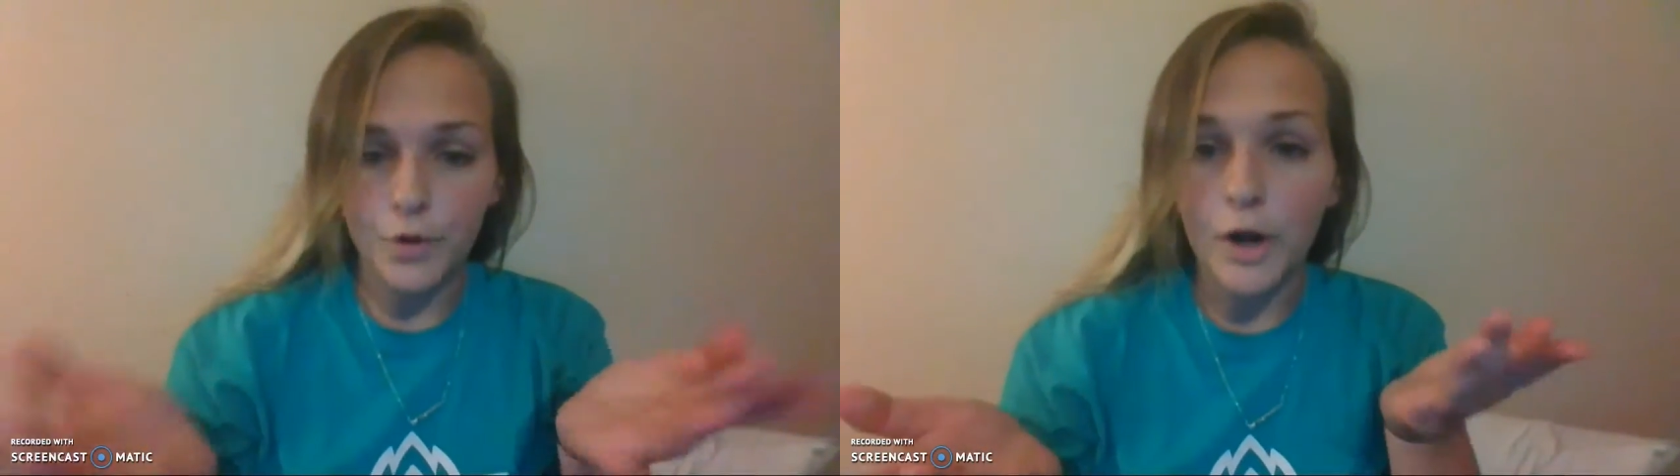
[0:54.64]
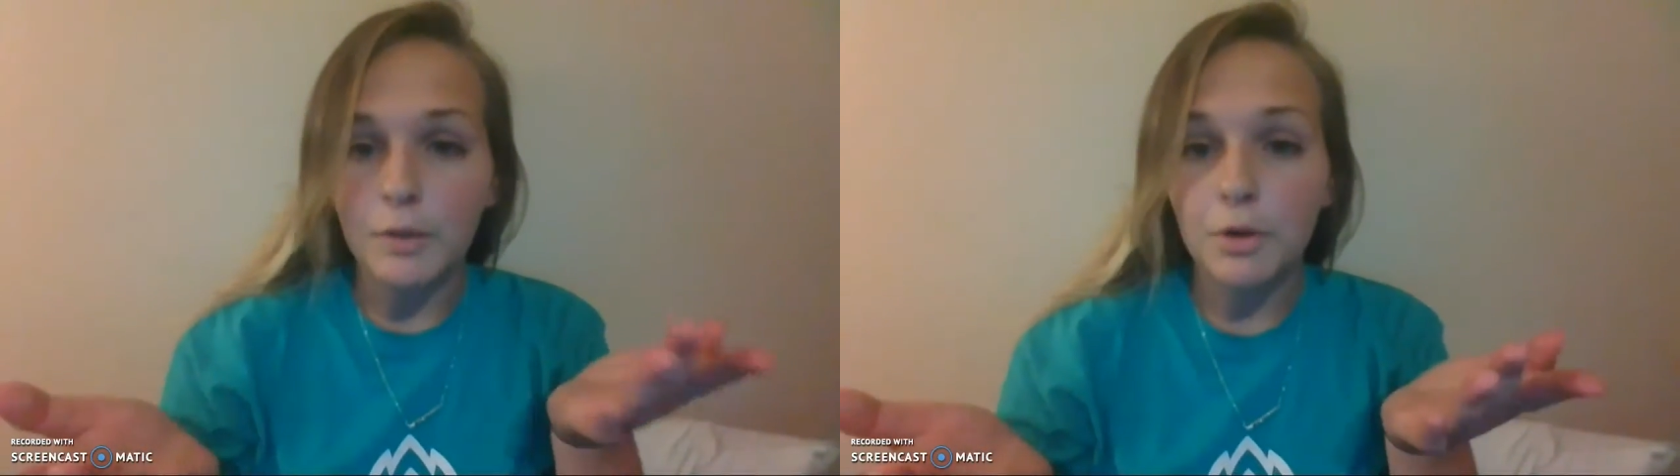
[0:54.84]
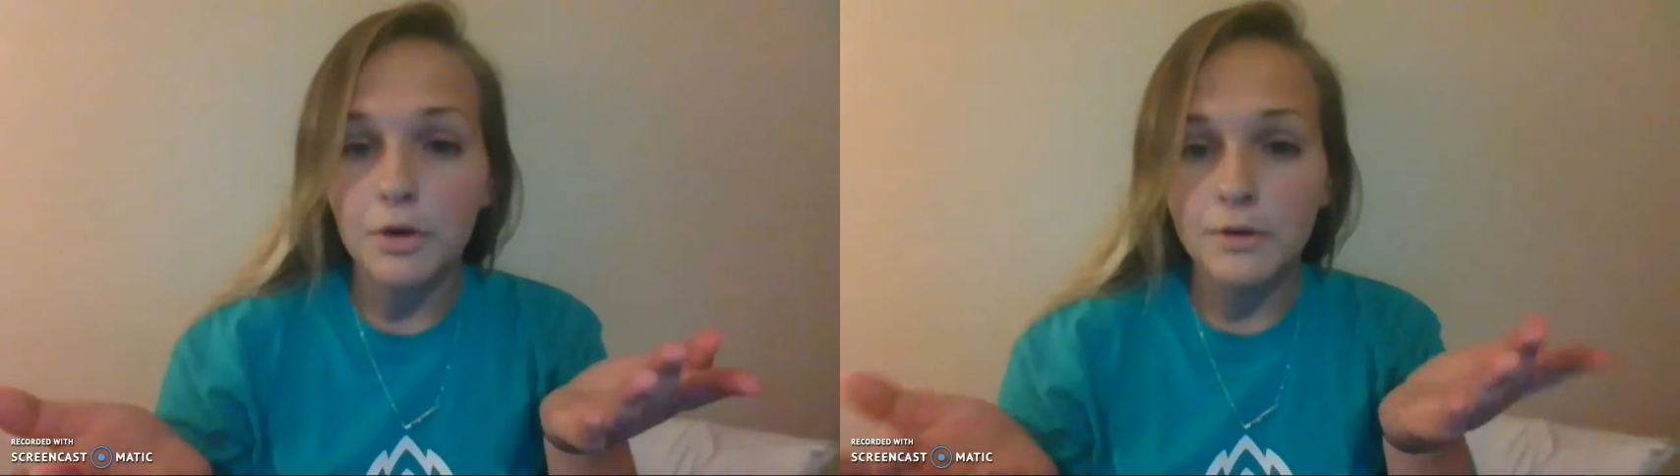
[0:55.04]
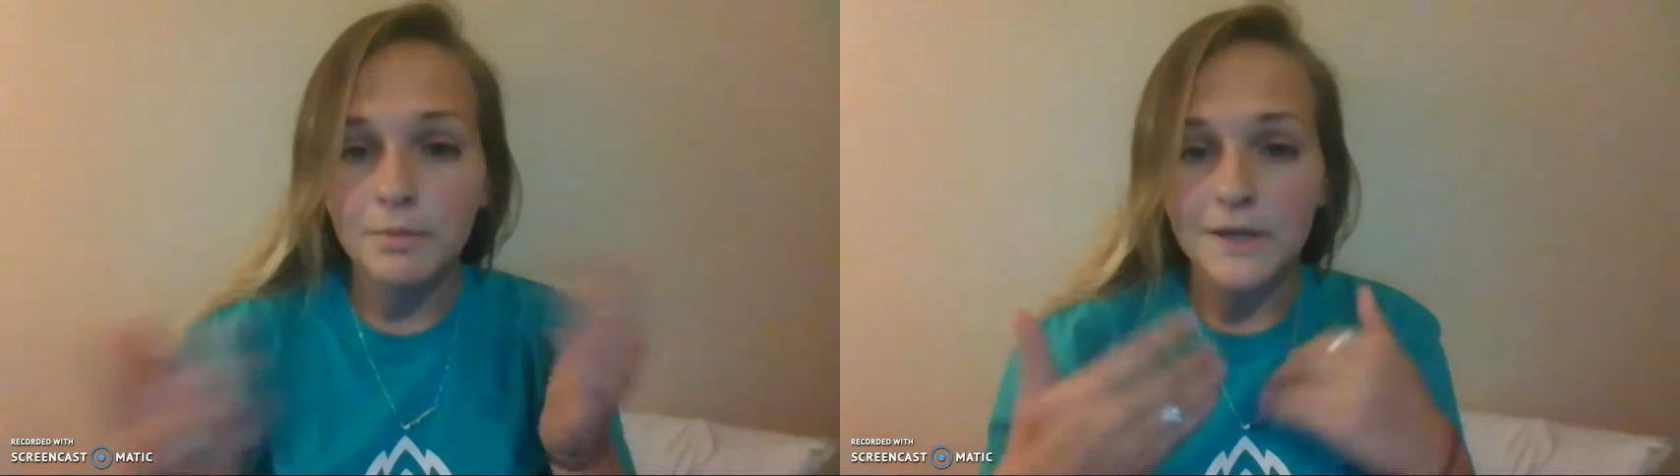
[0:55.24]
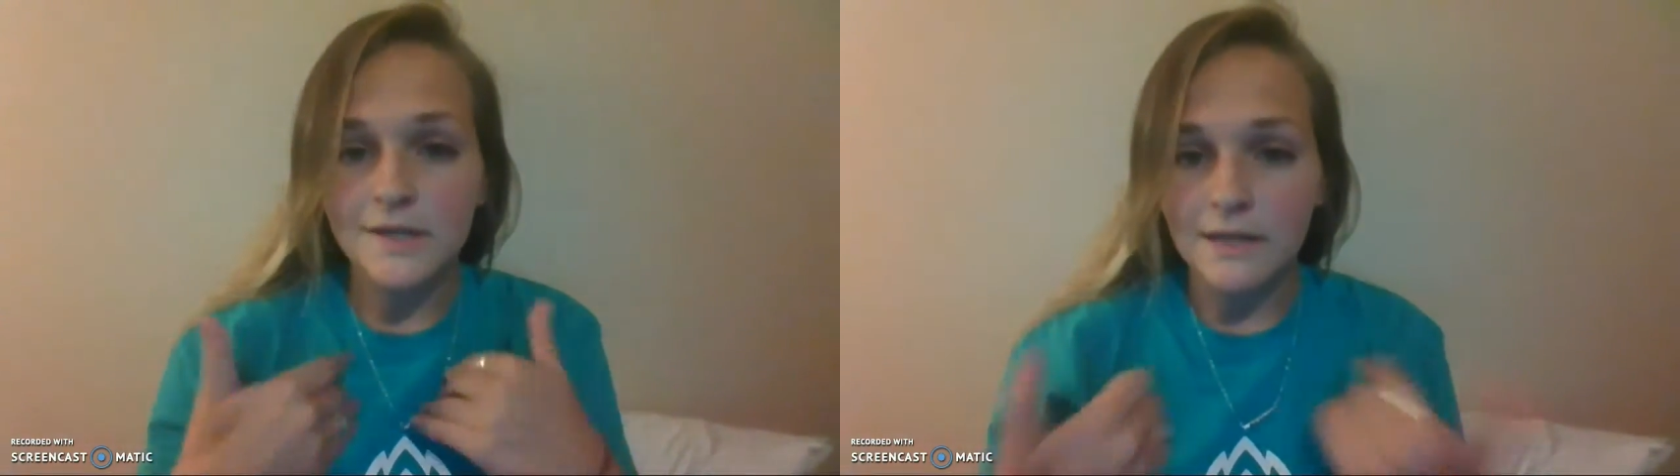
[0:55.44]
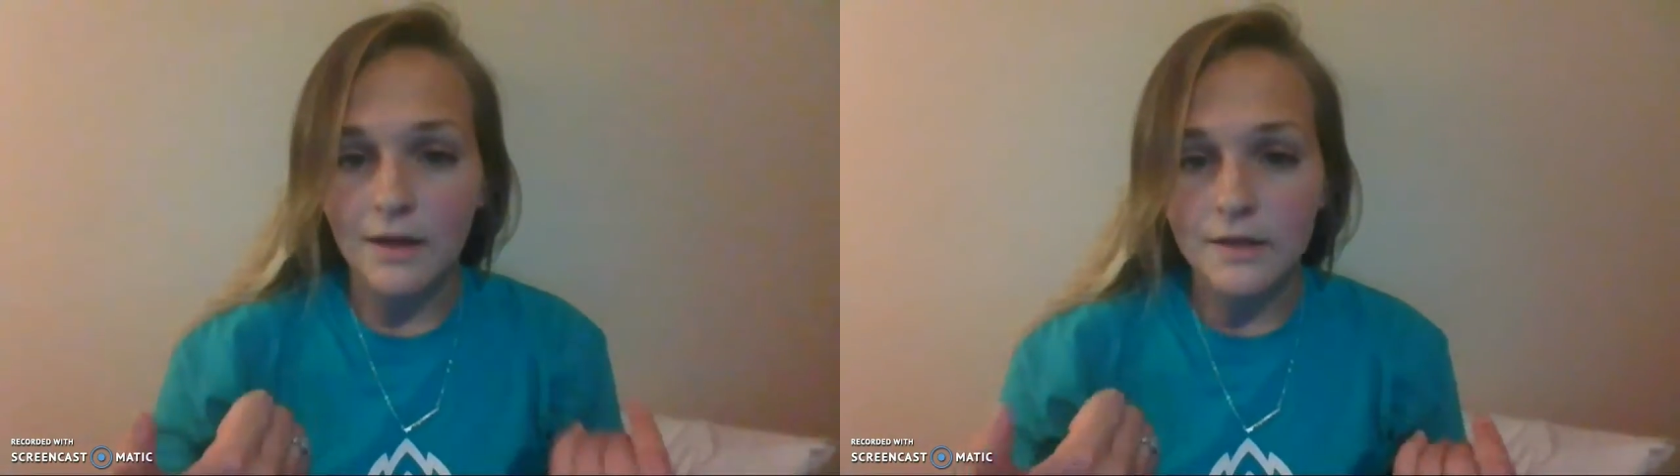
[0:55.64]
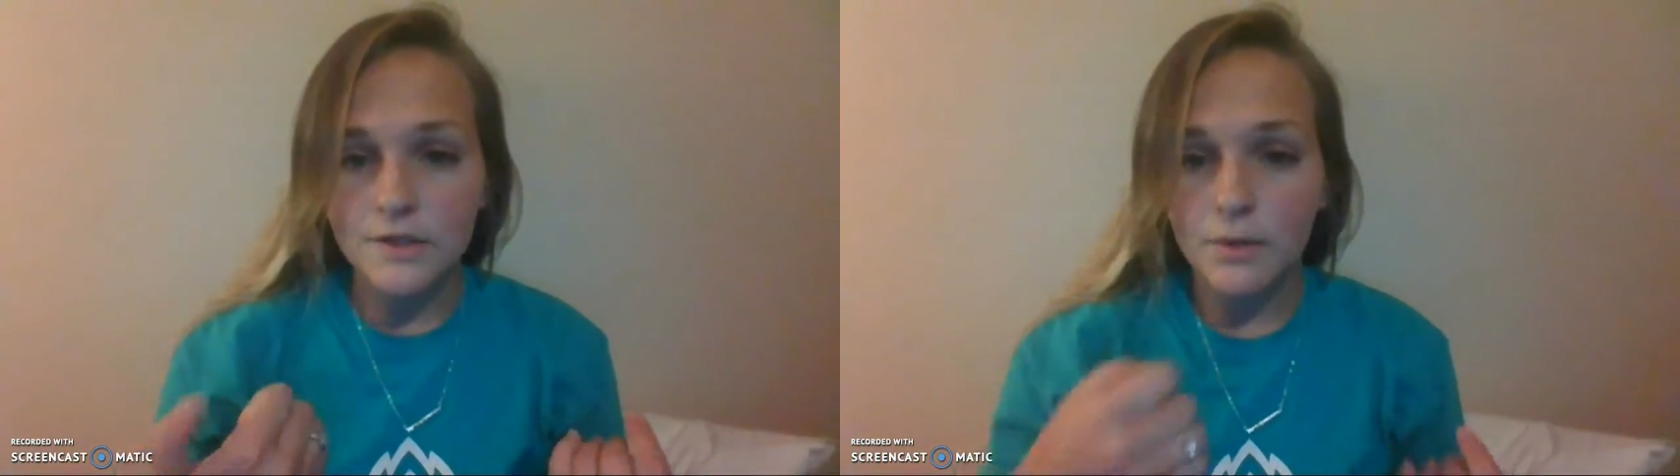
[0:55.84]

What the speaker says: grade book because I like